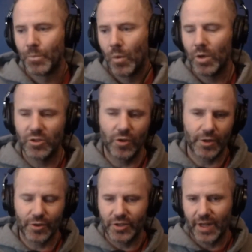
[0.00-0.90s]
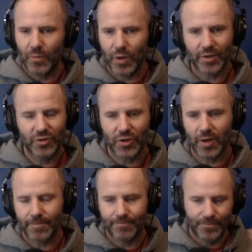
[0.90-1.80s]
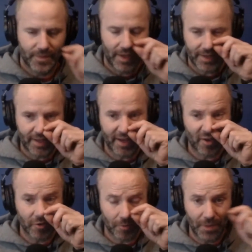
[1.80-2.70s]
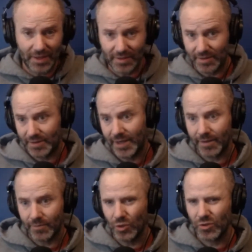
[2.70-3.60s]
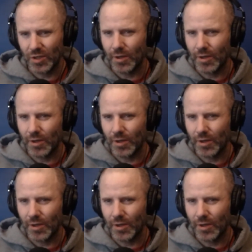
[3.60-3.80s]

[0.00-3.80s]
once you understand where to start and getting all your pieces down. Usually